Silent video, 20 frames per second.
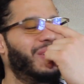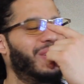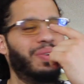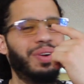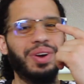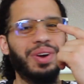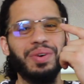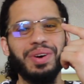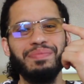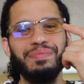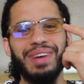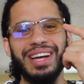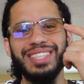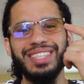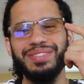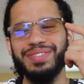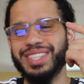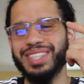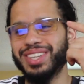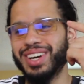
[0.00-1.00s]
what Owen
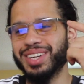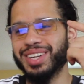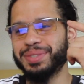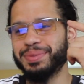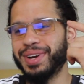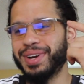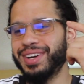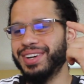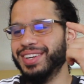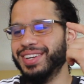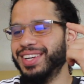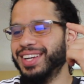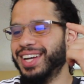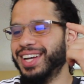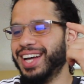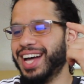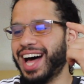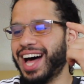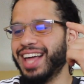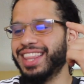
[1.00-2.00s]
Benjamin talks about?
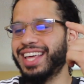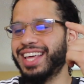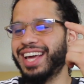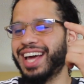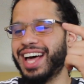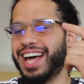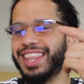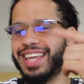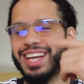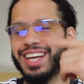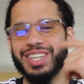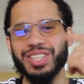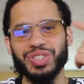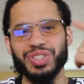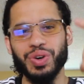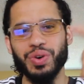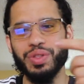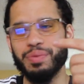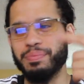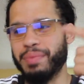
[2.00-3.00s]
How they
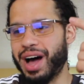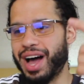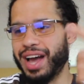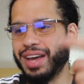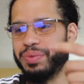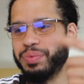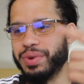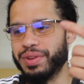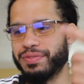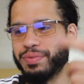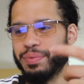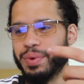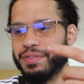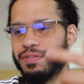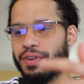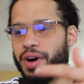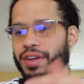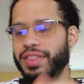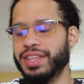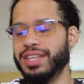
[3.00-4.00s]
control the mind
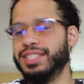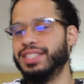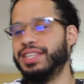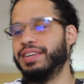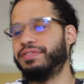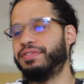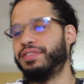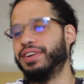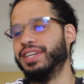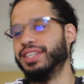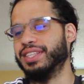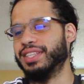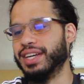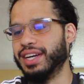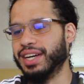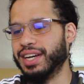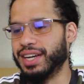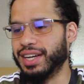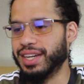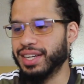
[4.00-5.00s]
with all these different
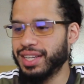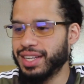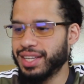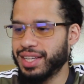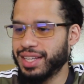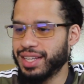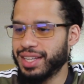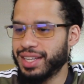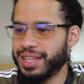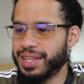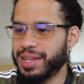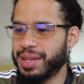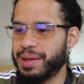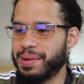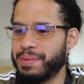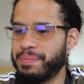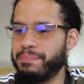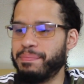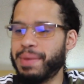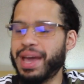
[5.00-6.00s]

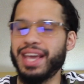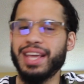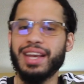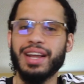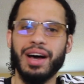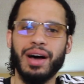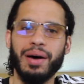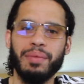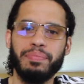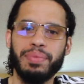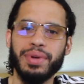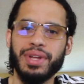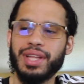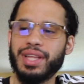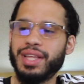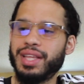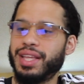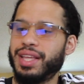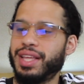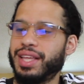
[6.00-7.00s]
made
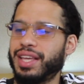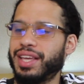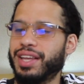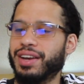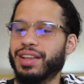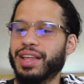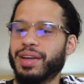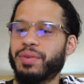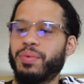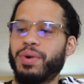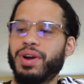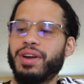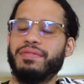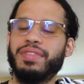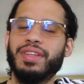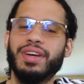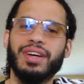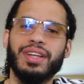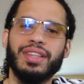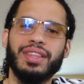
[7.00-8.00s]
up. You know, like one
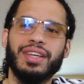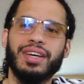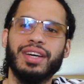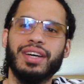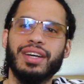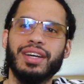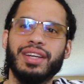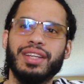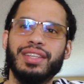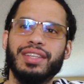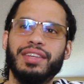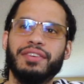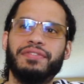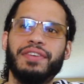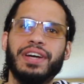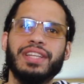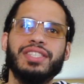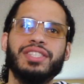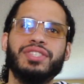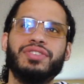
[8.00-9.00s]
of the
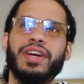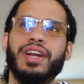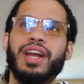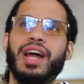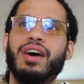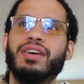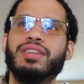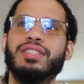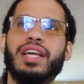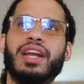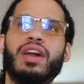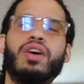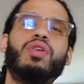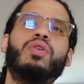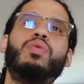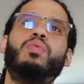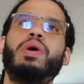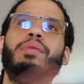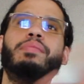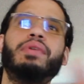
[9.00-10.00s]
defenses right now is that
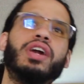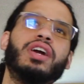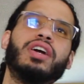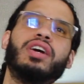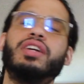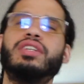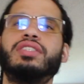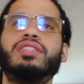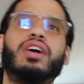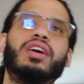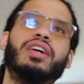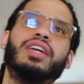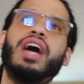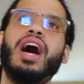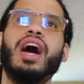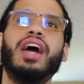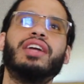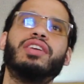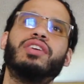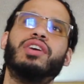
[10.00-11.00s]
women are going to start
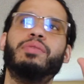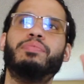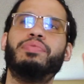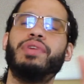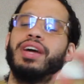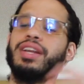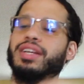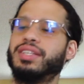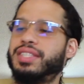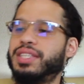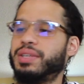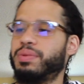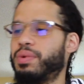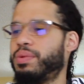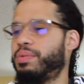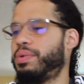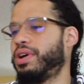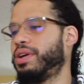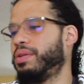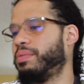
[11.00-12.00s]
dying during pregnancy.
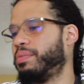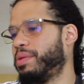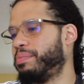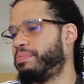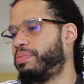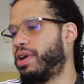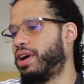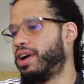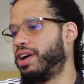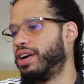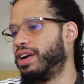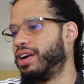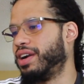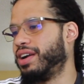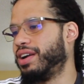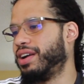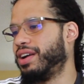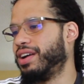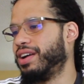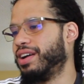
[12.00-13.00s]
Well, what part
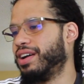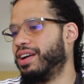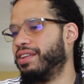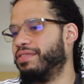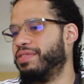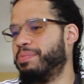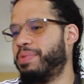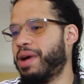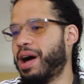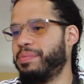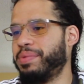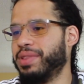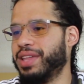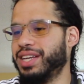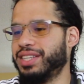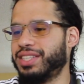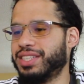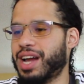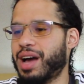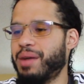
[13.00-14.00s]
of the
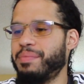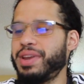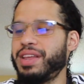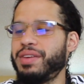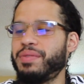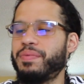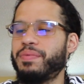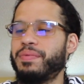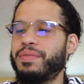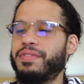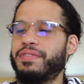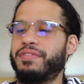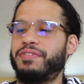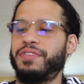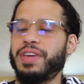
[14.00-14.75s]
population? How many